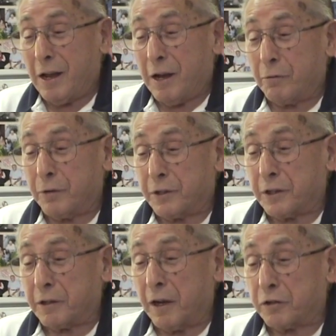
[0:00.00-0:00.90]
with
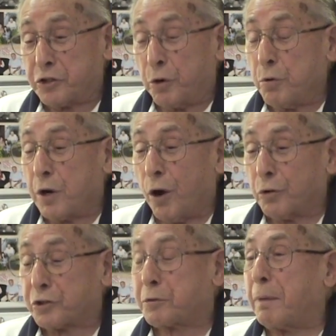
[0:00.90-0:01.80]
a show
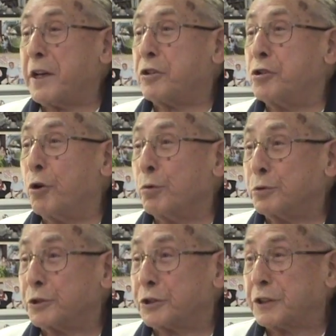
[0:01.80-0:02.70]
called Spike
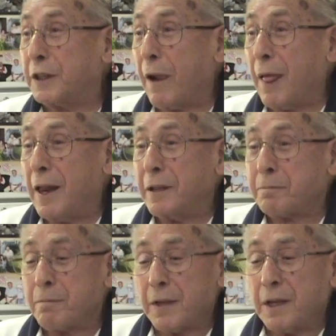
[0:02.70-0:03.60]
Jones.
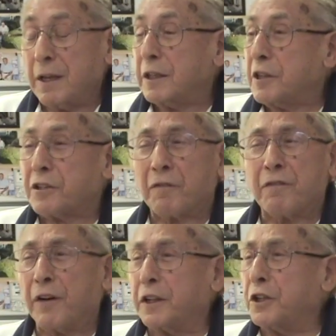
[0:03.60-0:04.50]
The
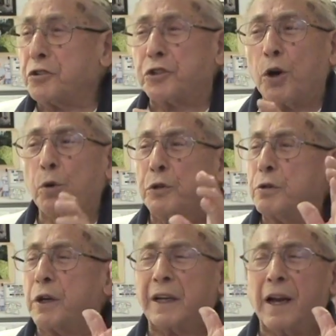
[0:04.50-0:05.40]
funniest show
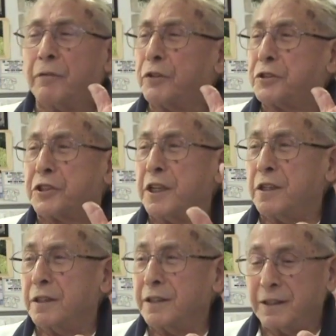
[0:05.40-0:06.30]
you could ever
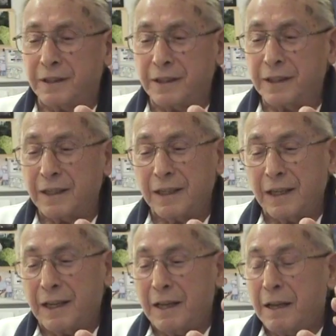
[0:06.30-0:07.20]
see.
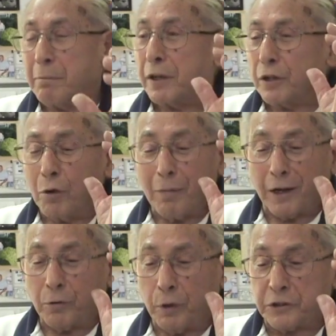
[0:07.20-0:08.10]
But no
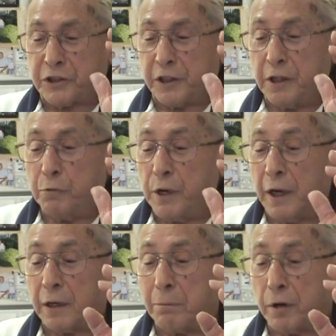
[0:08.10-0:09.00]
matter what city, we
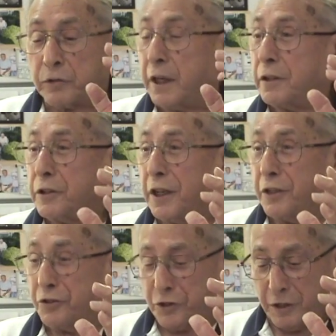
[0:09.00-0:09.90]
had about 10
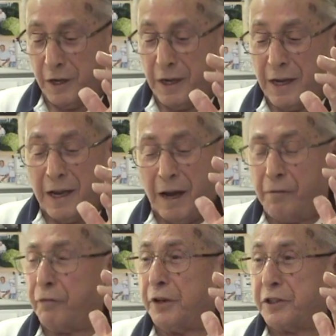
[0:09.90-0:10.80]
dates.
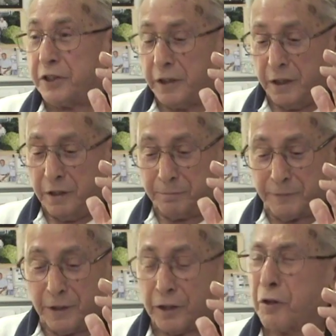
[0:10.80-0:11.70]
Every city,
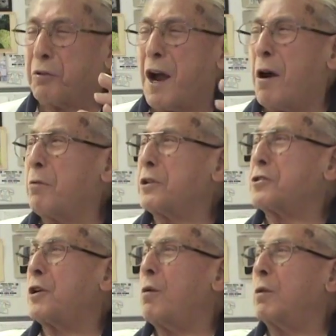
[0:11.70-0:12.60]
the crowd
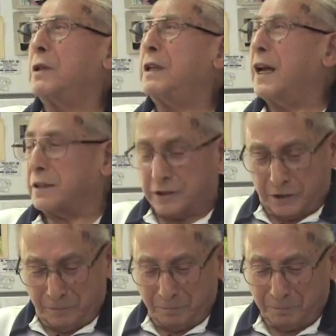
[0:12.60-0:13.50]
is going nuts.